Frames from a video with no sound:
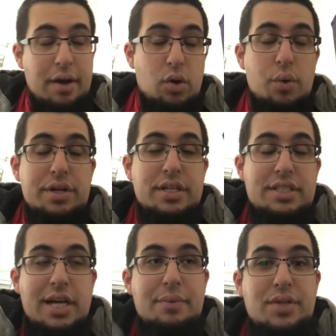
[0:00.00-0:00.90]
according
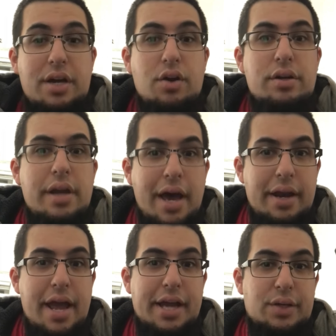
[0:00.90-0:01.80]
to Top Shot, are
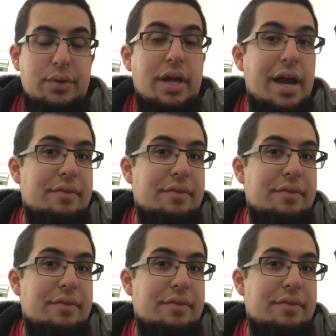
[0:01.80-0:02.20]
not accurate.